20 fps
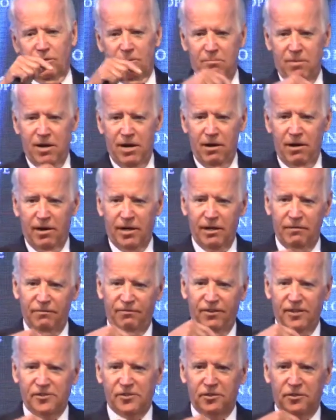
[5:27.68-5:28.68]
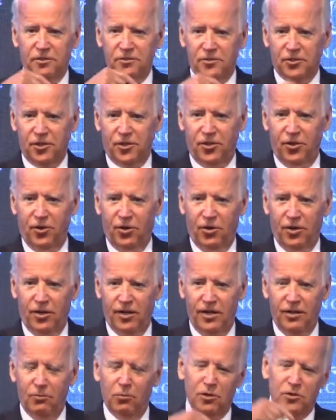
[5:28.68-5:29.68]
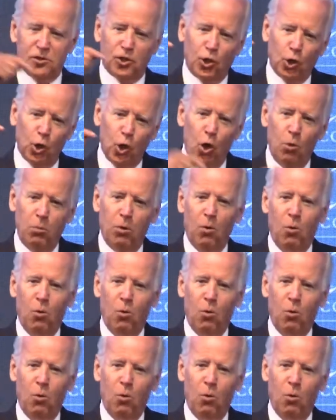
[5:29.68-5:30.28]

American physical security was global